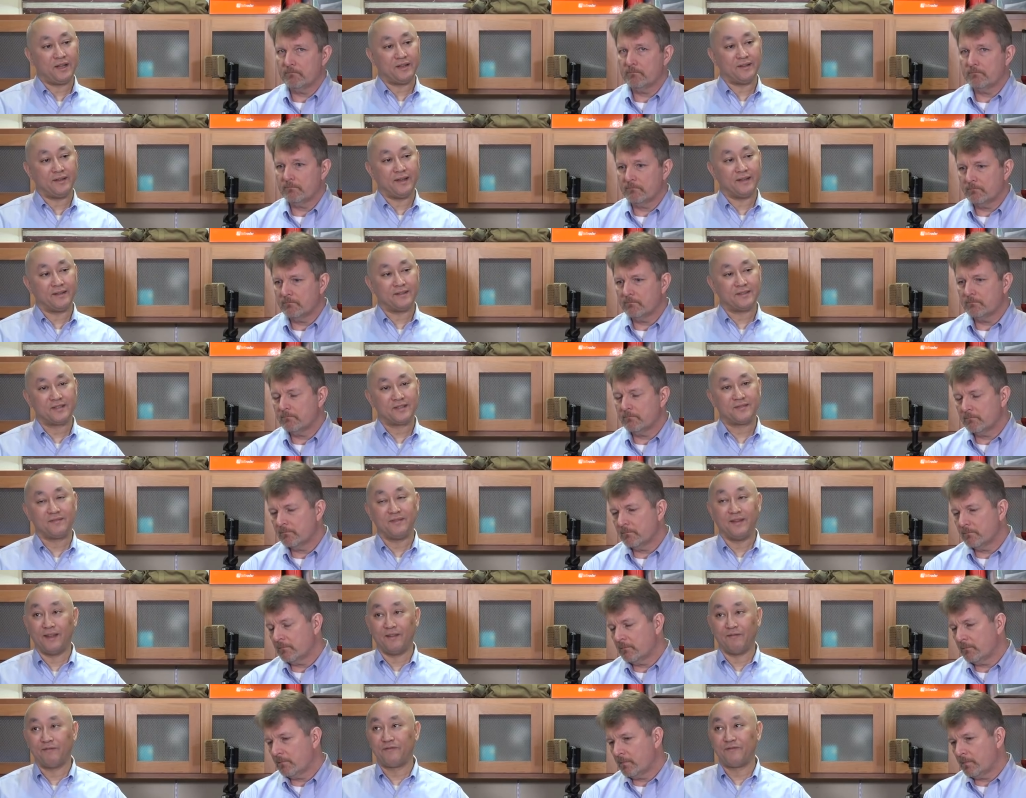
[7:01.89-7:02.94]
Speaker 1: and and,
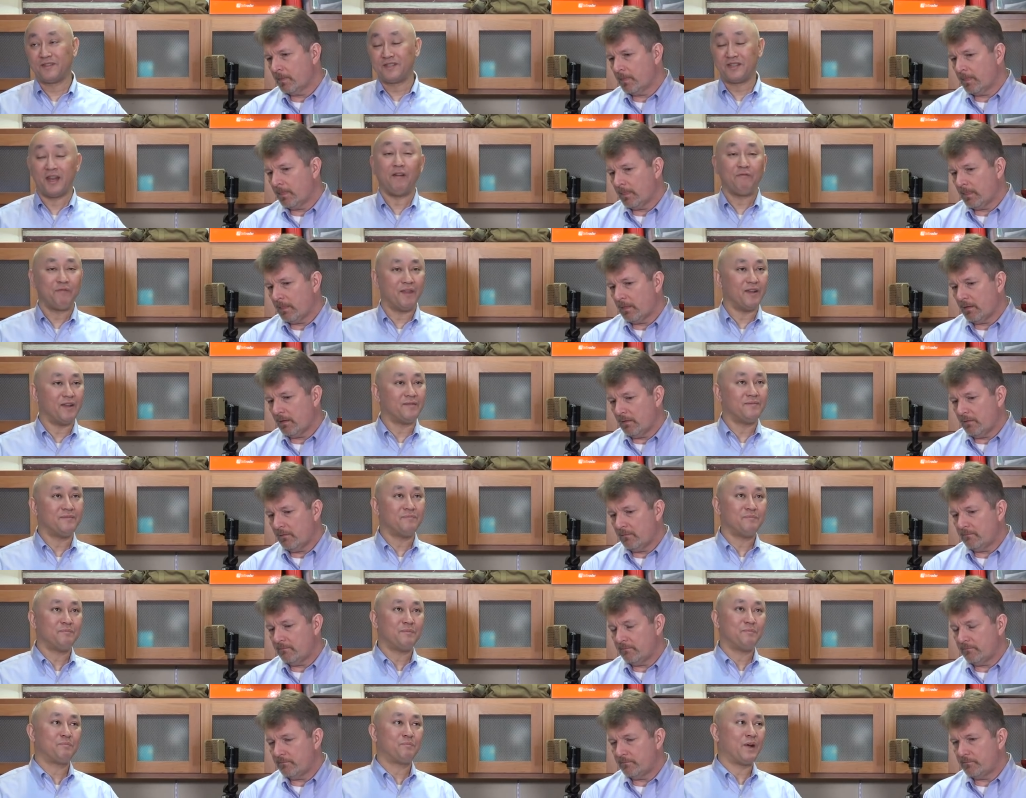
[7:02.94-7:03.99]
and stuff that
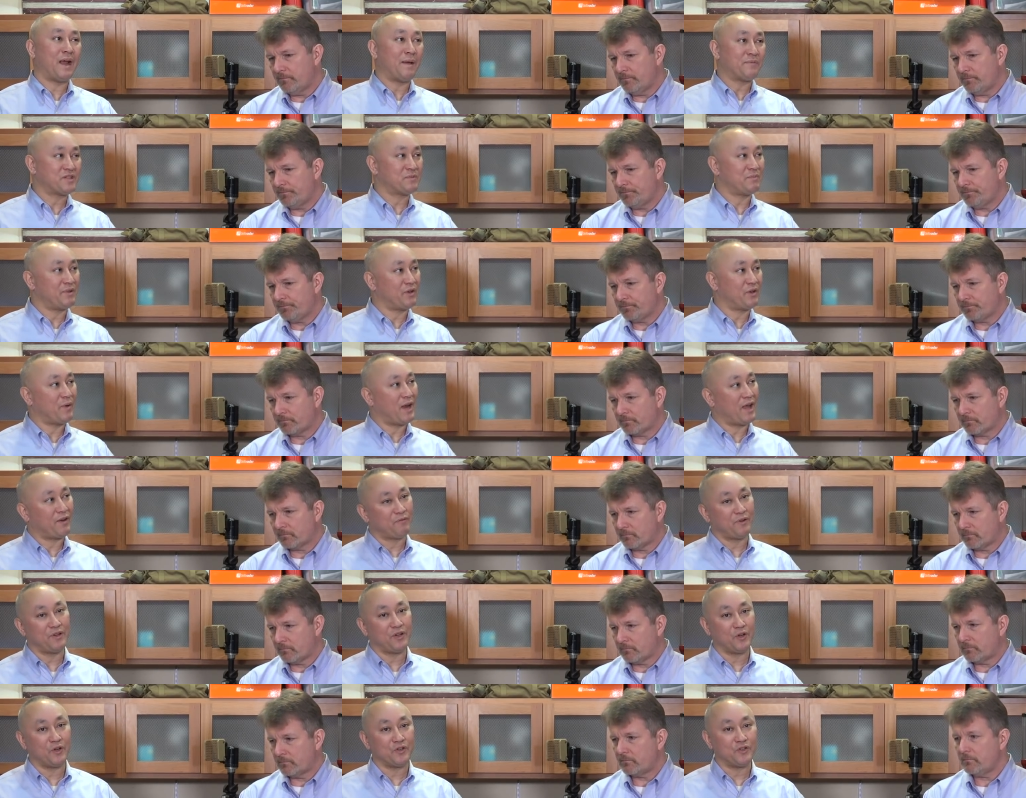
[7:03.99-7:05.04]
Perhaps has been around
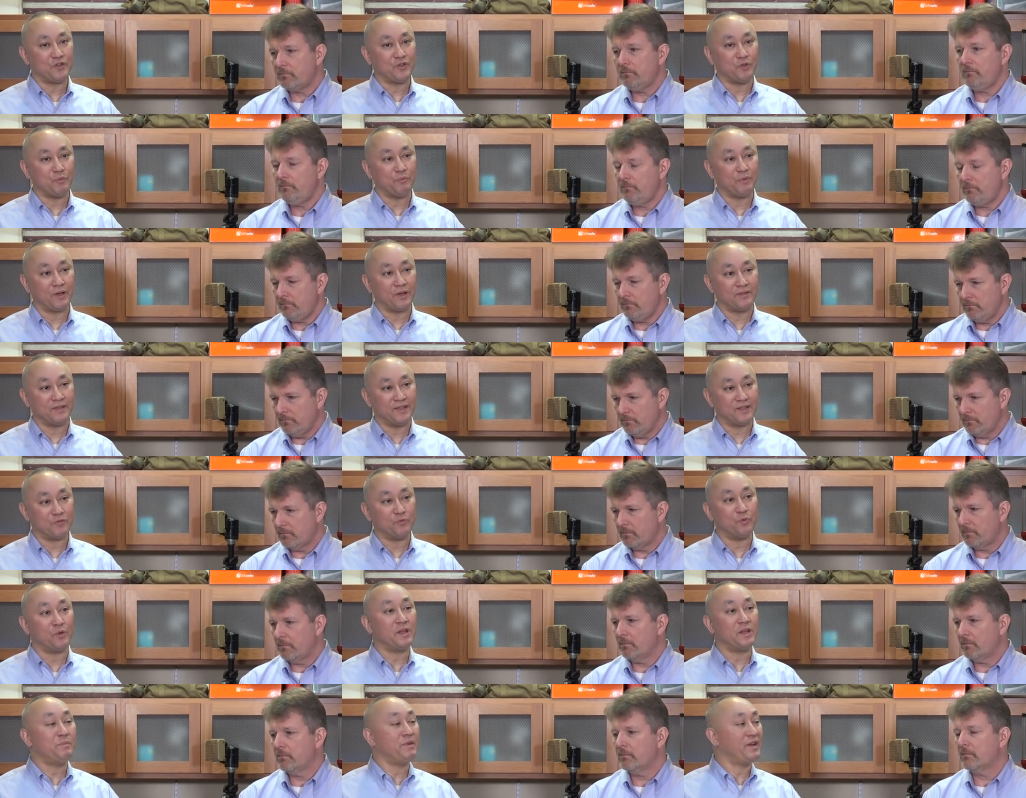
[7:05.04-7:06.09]
for a year or two, but has
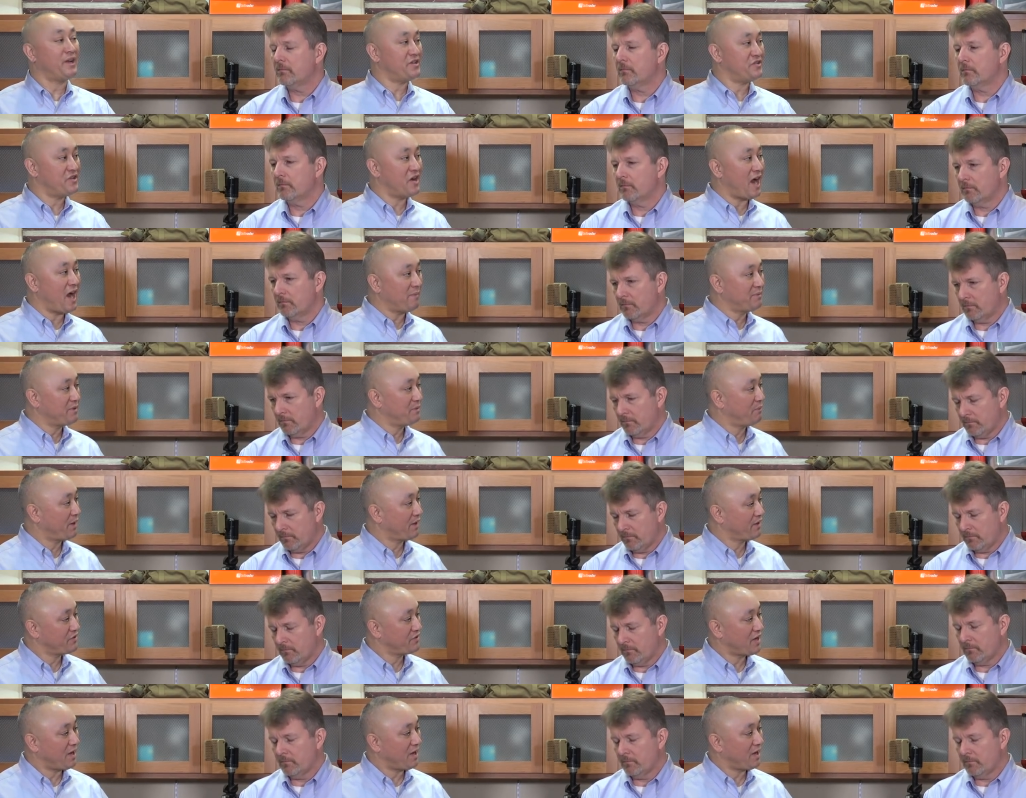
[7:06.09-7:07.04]
really been adopted by the